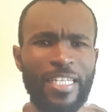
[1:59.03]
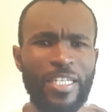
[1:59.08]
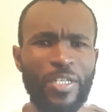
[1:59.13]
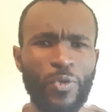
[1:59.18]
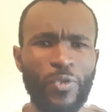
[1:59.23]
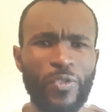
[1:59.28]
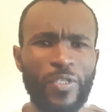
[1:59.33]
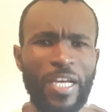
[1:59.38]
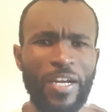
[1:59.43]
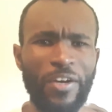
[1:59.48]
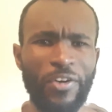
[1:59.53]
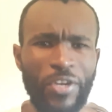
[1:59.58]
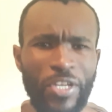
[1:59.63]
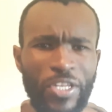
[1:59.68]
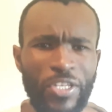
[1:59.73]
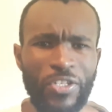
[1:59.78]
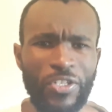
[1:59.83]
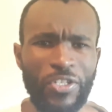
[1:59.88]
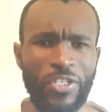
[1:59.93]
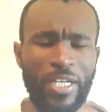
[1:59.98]
it was a
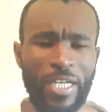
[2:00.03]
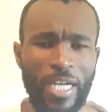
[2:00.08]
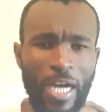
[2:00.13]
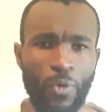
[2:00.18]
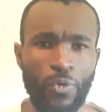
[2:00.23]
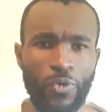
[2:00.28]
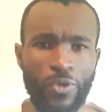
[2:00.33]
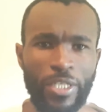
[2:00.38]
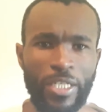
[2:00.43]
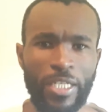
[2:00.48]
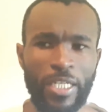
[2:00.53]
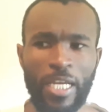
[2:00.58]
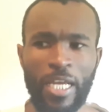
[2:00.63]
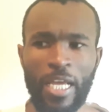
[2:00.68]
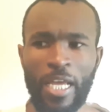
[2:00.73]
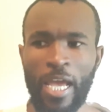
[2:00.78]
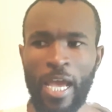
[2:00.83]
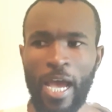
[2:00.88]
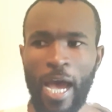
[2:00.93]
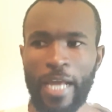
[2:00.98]
rich county,
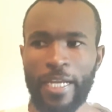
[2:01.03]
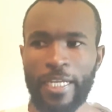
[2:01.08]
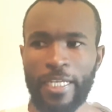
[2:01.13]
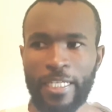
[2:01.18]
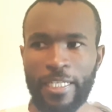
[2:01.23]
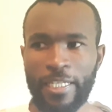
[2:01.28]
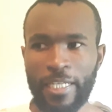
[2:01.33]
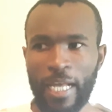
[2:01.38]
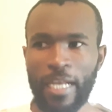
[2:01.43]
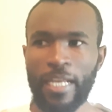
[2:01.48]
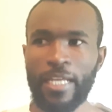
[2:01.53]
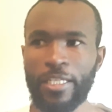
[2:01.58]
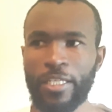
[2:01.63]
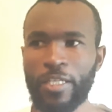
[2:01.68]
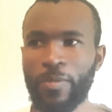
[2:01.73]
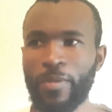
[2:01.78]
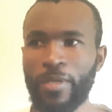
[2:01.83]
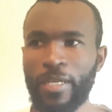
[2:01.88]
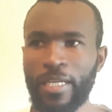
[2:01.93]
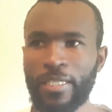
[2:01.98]
and it
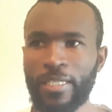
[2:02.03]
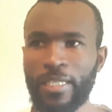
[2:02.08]
challenged me as